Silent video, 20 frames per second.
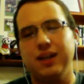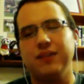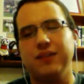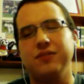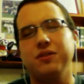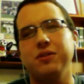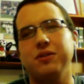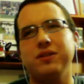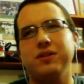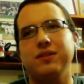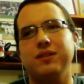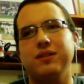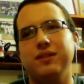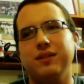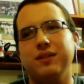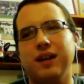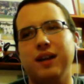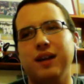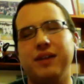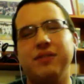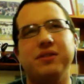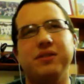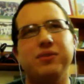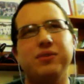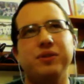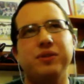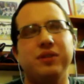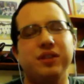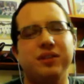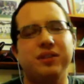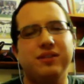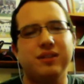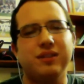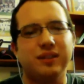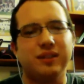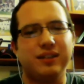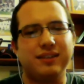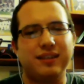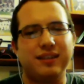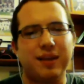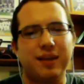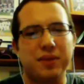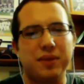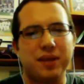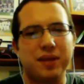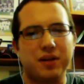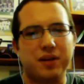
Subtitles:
so I don't know. We need to examine that